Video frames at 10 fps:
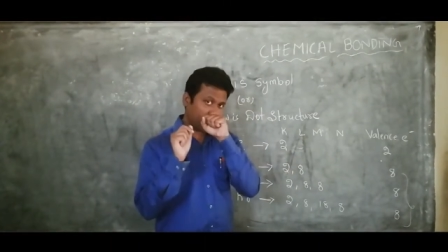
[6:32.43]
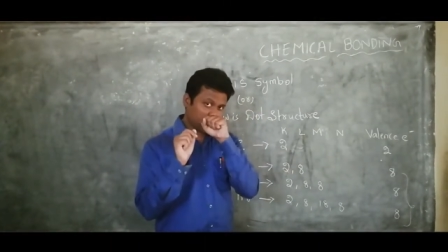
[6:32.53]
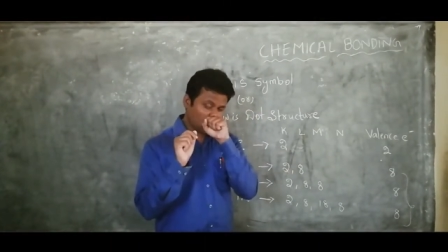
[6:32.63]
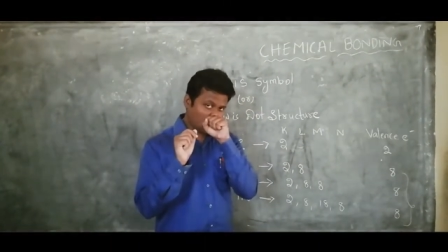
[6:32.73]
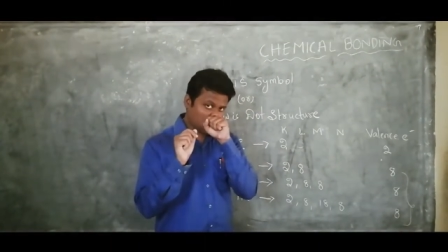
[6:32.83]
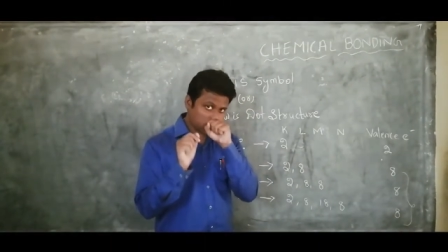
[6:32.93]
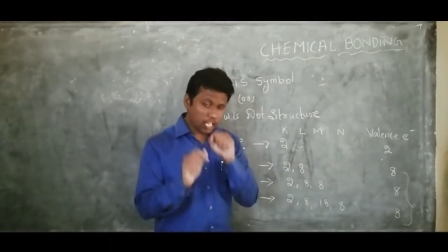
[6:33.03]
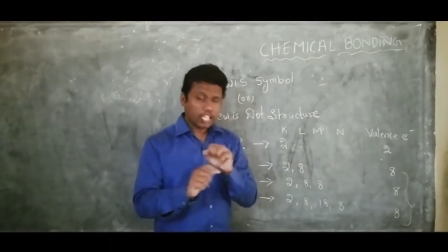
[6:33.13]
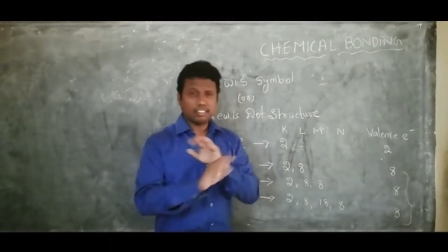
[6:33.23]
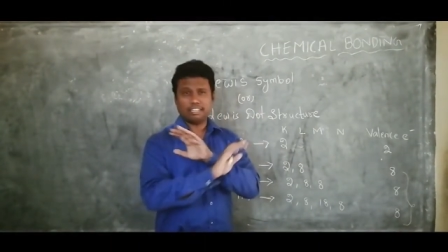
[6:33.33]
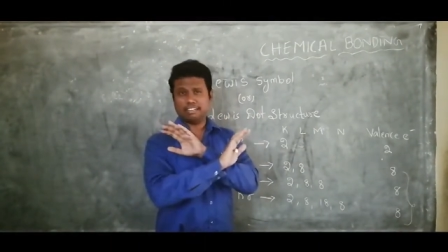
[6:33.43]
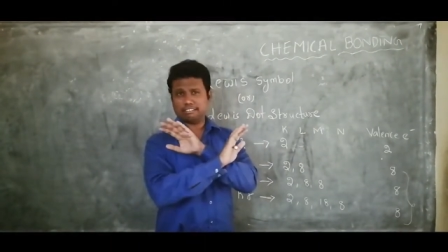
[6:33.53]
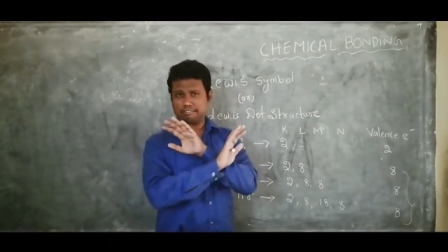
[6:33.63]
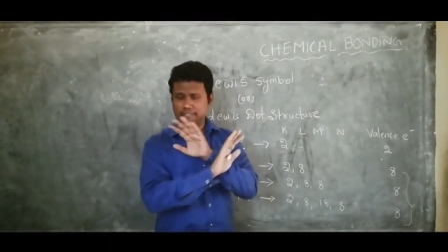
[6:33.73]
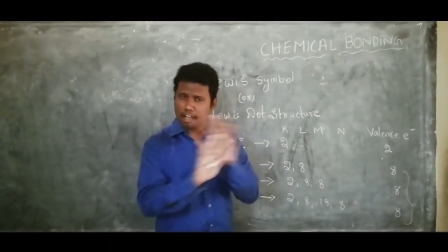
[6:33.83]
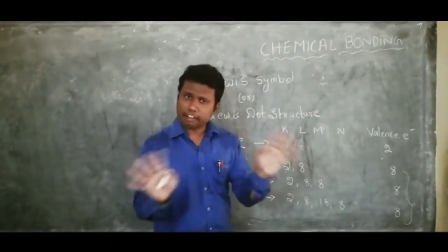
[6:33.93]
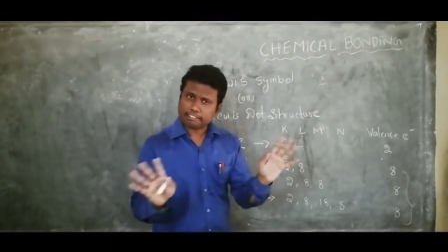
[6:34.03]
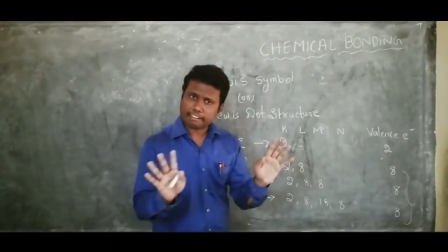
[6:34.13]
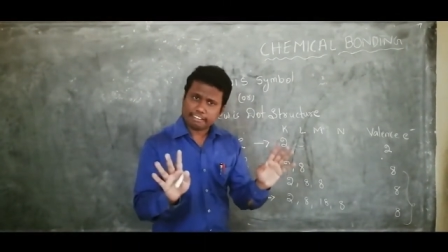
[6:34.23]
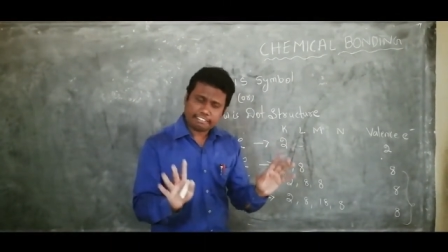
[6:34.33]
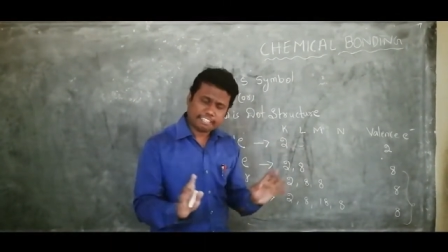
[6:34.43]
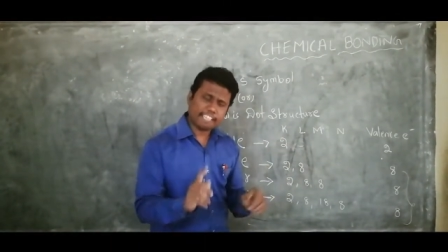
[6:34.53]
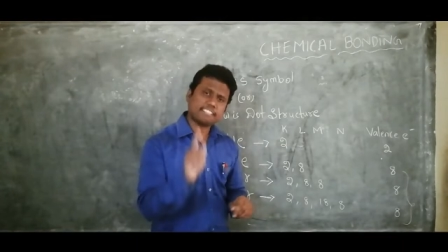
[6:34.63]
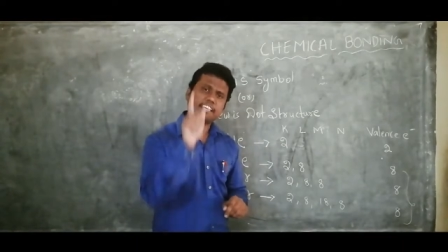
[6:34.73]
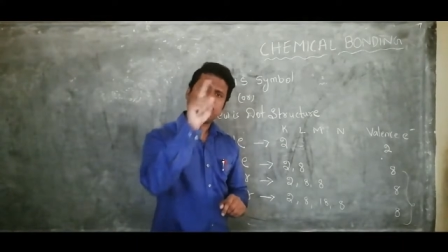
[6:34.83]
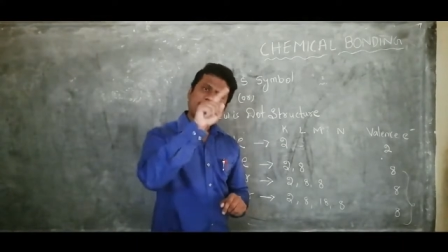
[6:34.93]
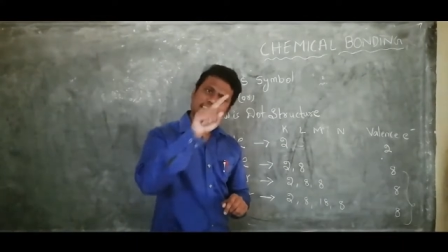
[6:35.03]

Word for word: because that does not contains